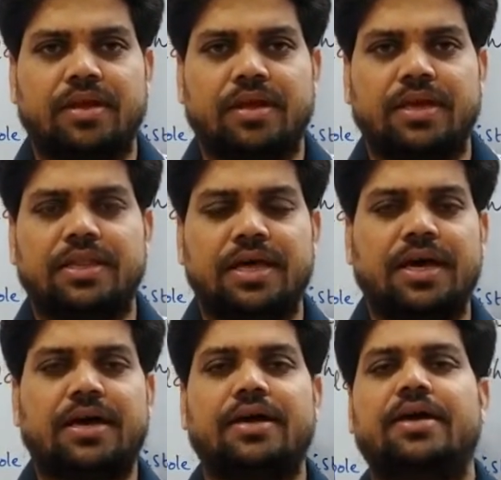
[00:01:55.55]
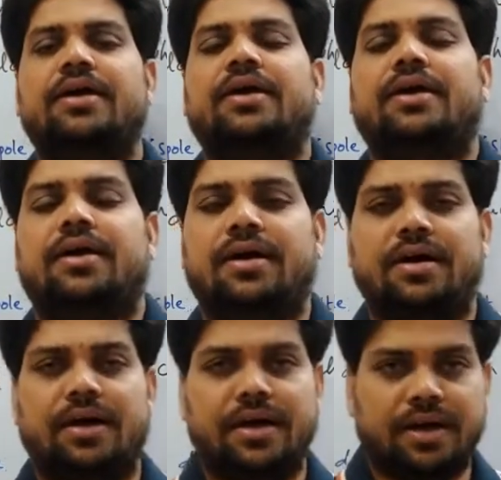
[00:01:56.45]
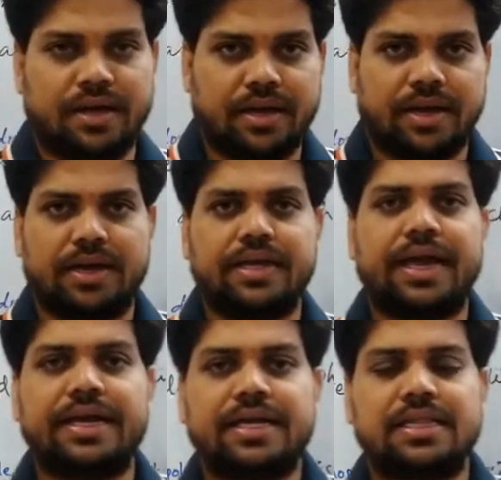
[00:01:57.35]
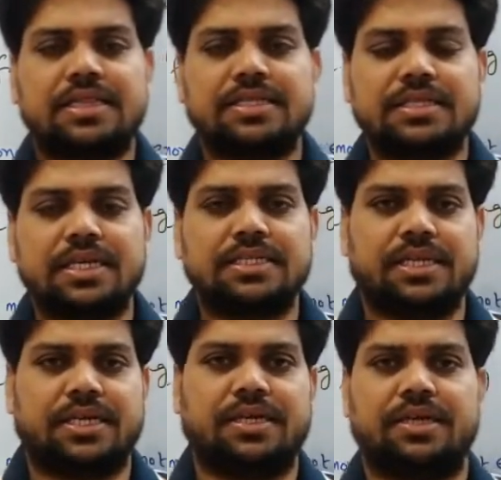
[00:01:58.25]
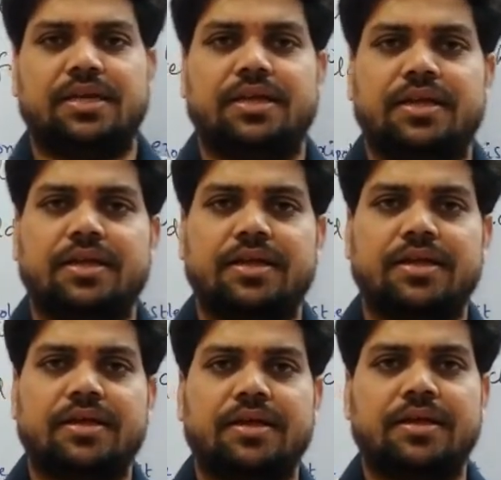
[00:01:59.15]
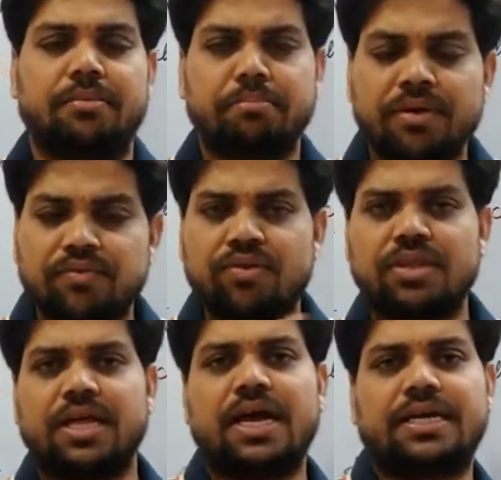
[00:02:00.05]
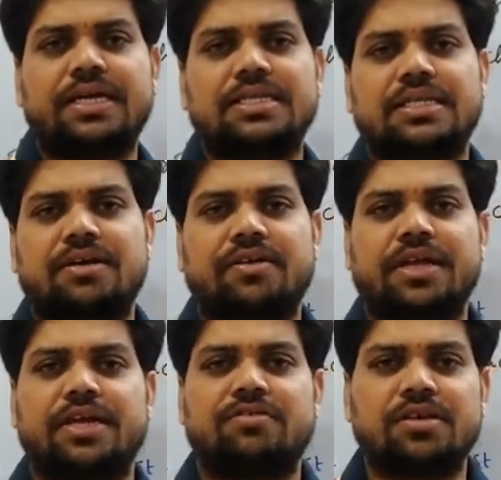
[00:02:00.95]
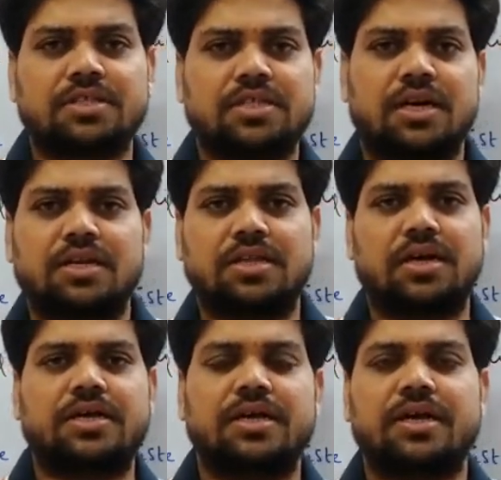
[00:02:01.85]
in the uh, early 19th century. Before that discovery, it was thought that